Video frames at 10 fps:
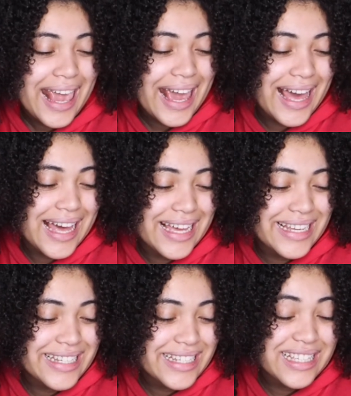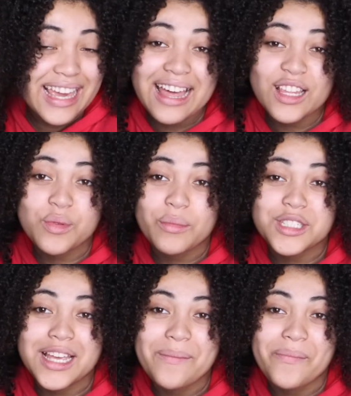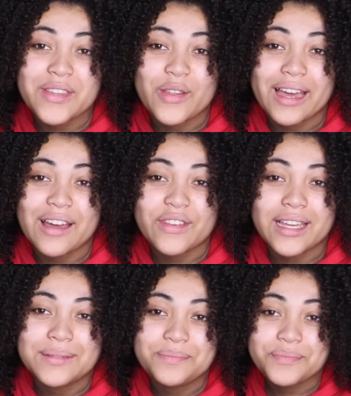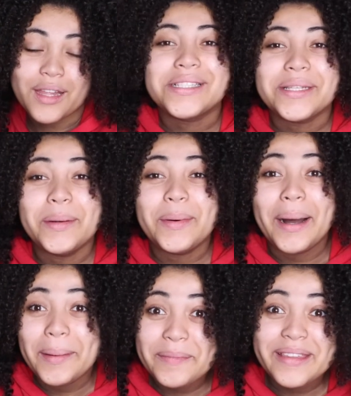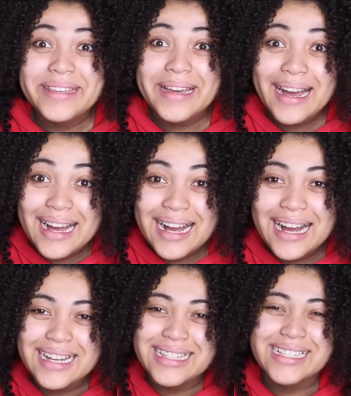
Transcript: And yeah, that's pretty much it. That's all I got for you. So um yeah,